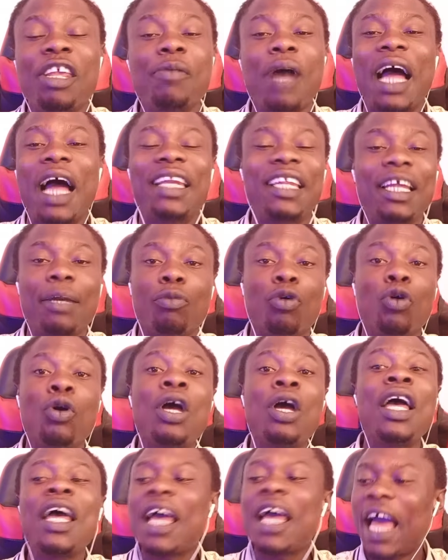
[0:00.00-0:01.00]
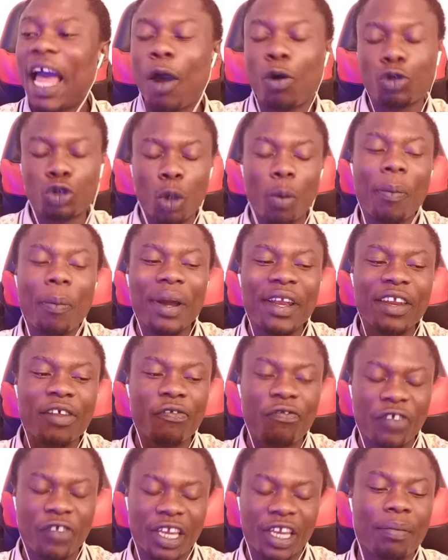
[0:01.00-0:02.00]
Ademu, also man in
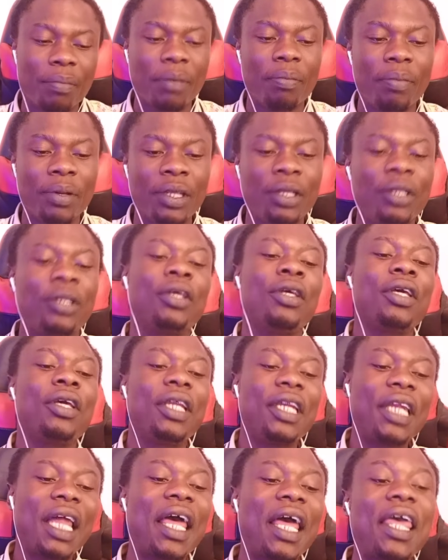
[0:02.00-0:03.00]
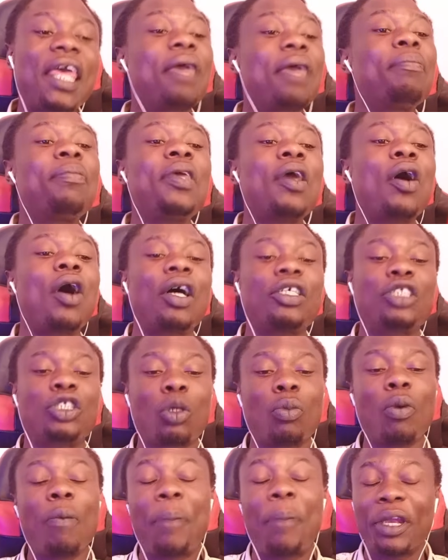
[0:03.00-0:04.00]
Fieni Bibri, not ABR,
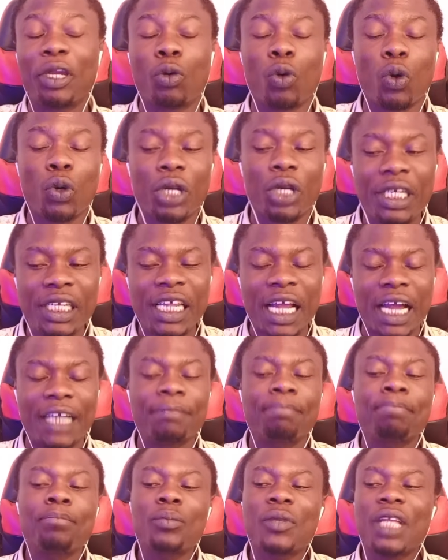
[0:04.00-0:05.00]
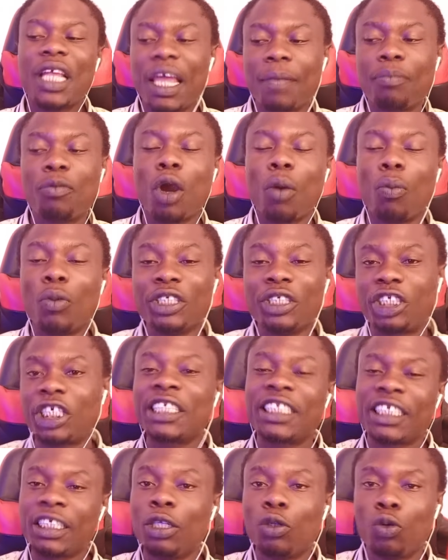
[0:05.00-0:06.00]
some open good dear, ABR moon
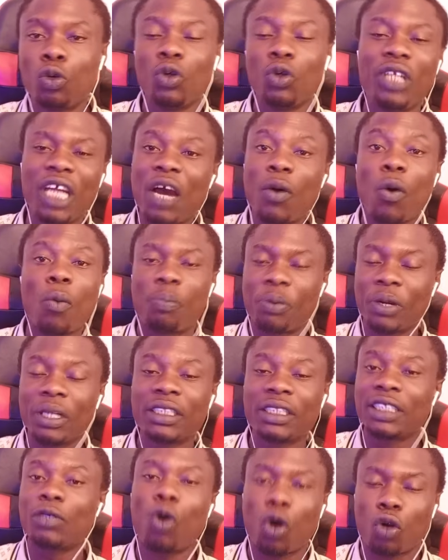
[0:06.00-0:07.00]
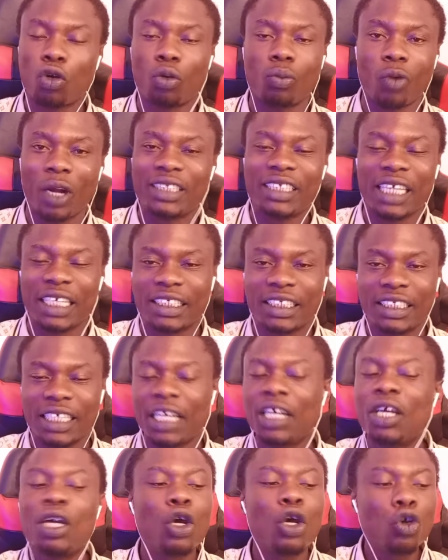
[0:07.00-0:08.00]
treating the good, I will praising one what I see,
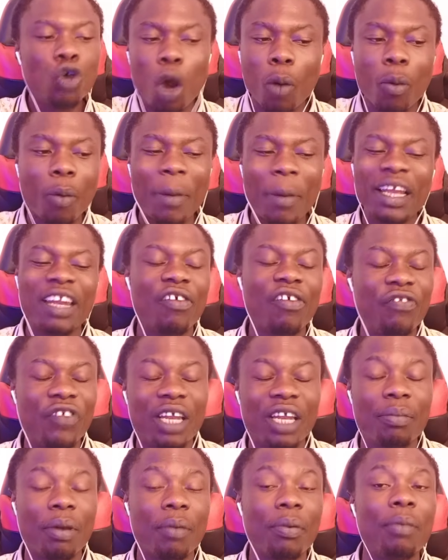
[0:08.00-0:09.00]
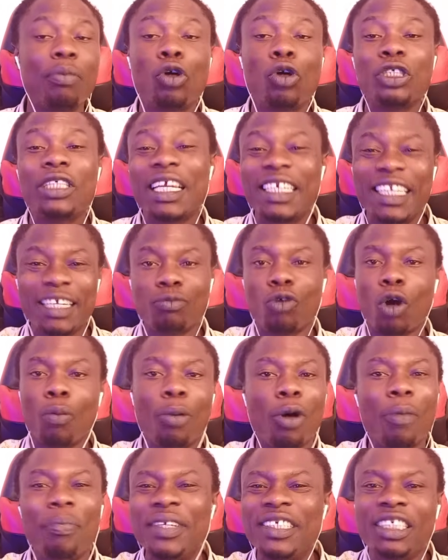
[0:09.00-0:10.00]
no man in Fieni Bibri because I didn't go
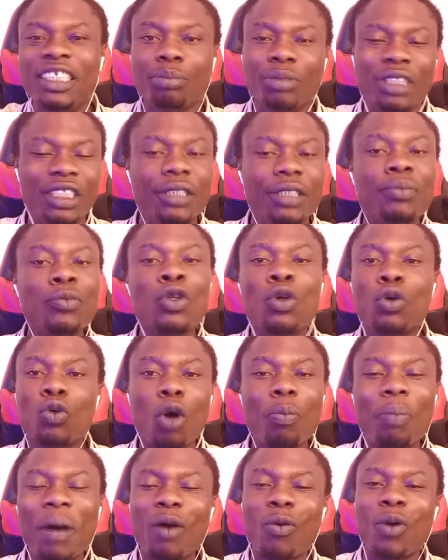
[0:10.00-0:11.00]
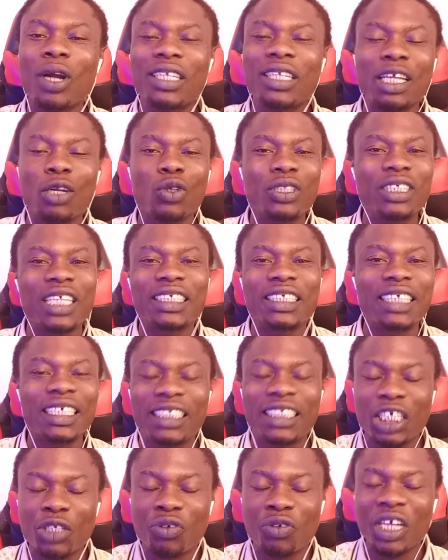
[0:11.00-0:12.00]
Bobby Jimmy, or Baward the Noches, a
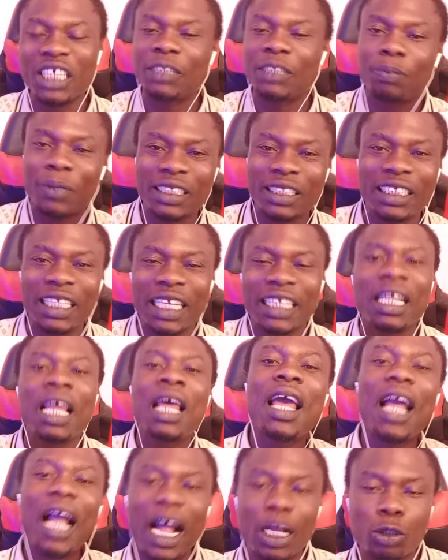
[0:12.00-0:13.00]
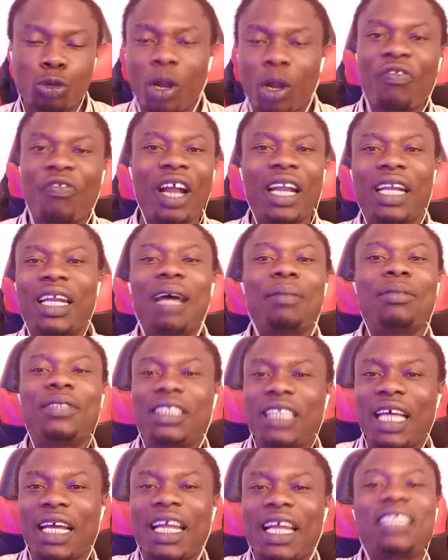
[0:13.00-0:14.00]
children's president, Caswa Van Dam
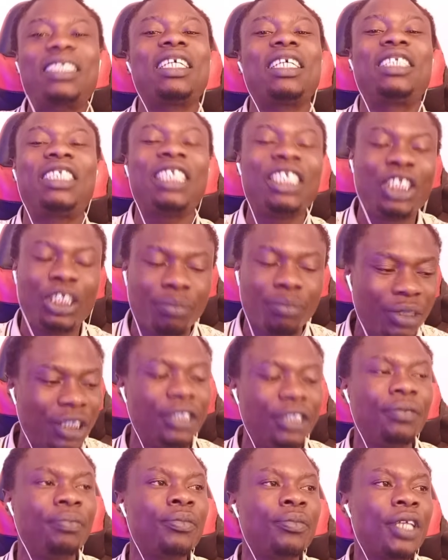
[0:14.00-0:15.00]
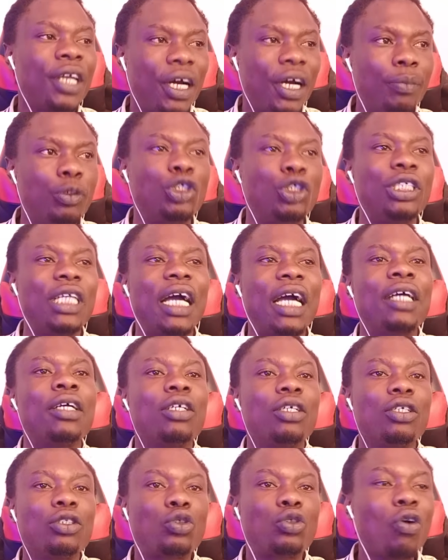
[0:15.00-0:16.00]
Sanat, as a Jimmy. Abusia,
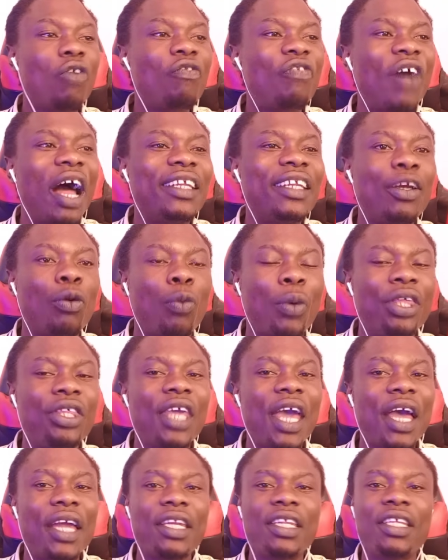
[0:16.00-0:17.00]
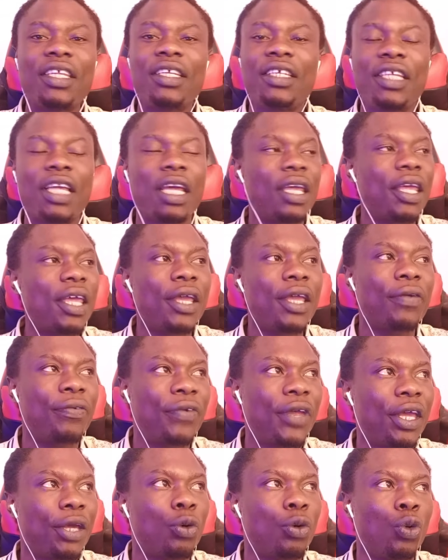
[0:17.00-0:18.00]
so far the week, any the
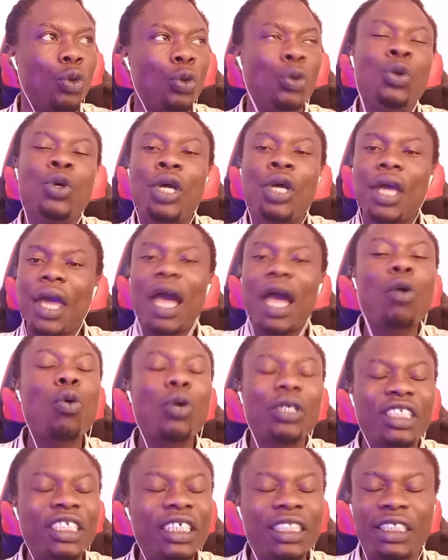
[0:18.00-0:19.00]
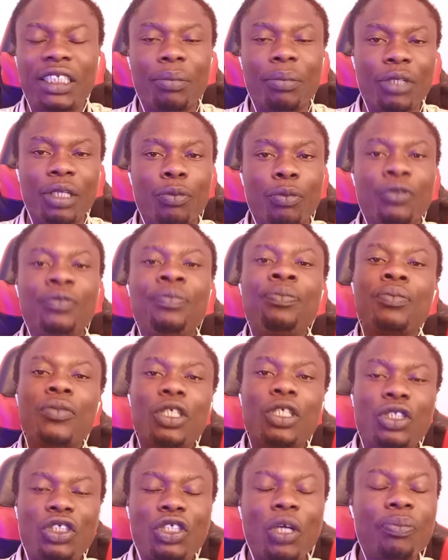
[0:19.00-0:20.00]
AK good, our system Nimu,
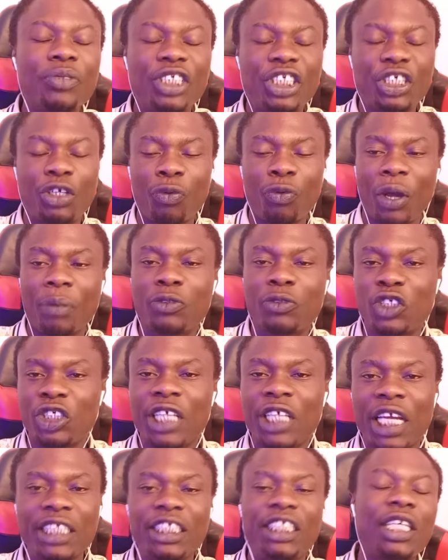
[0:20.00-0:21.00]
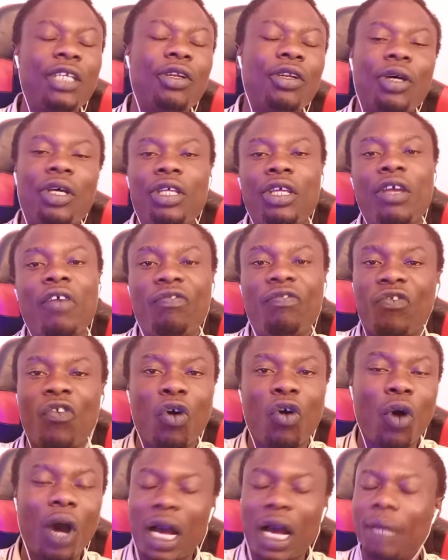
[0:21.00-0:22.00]
subscribe to your channel
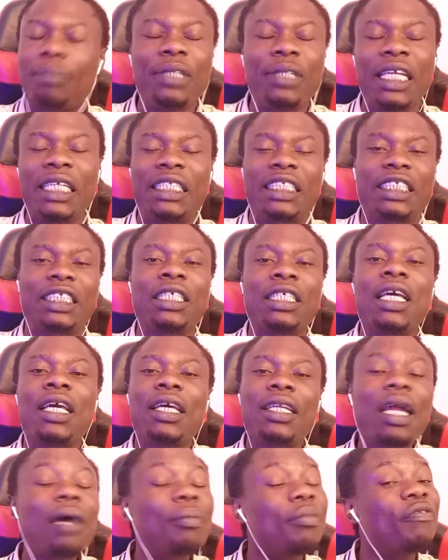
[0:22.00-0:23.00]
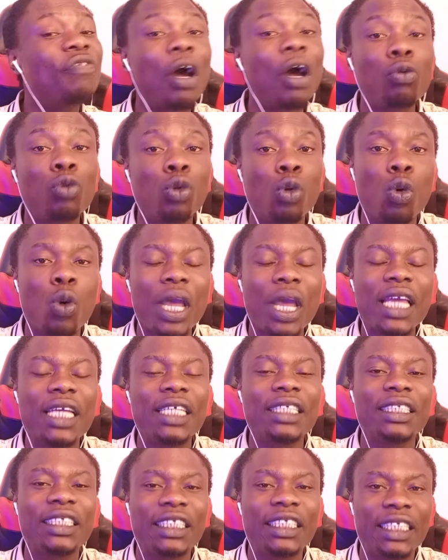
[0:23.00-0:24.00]
for updates, not me for
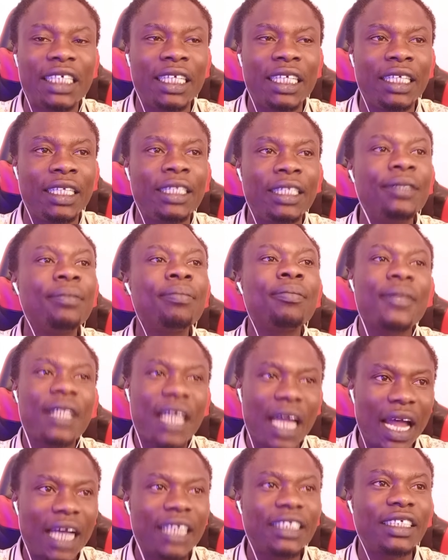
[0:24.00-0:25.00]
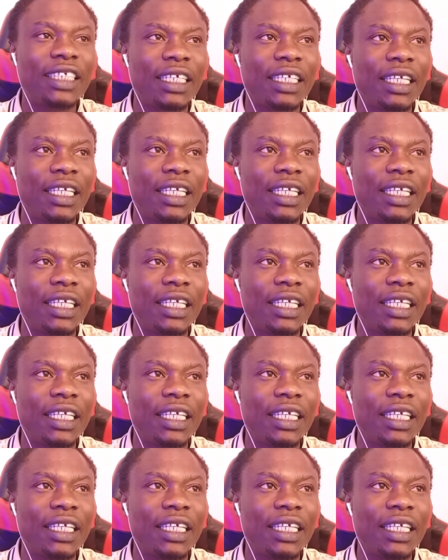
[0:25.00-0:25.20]
ANC, I say.